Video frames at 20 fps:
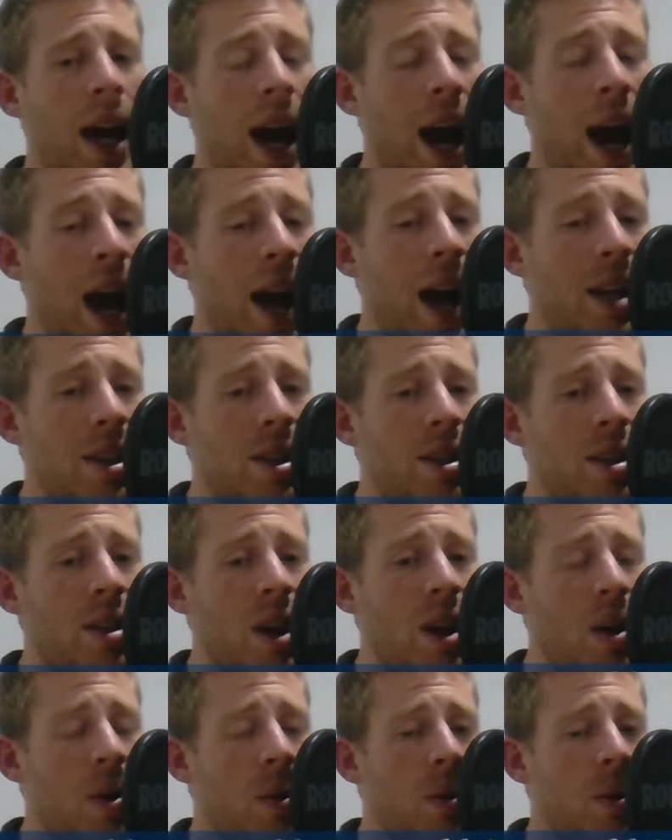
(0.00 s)
And
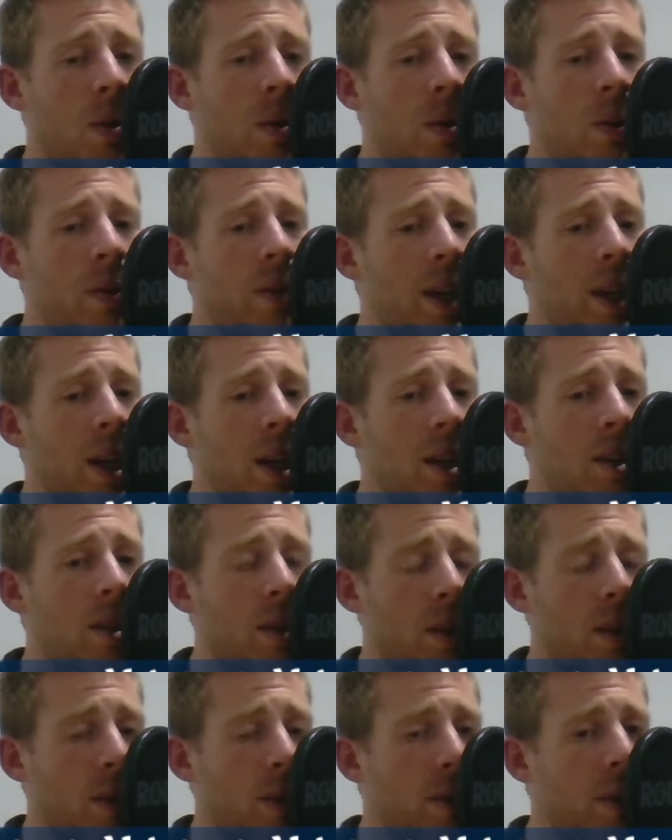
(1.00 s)
so, these
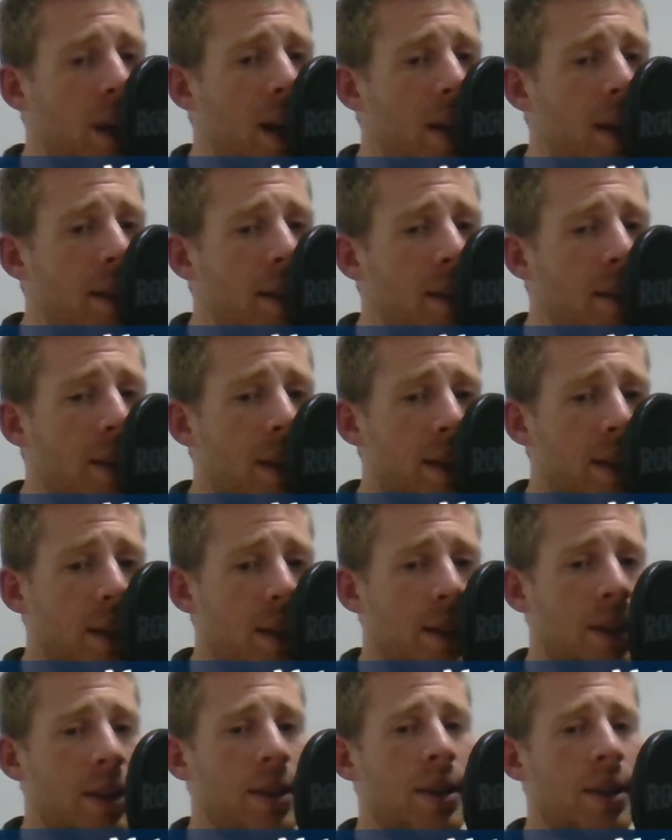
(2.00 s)
three little
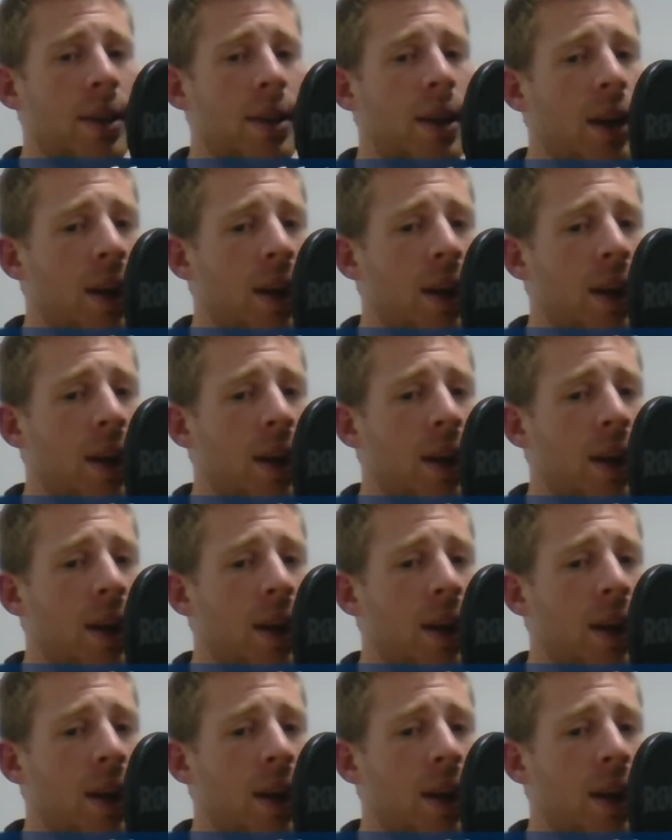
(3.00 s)
sisters,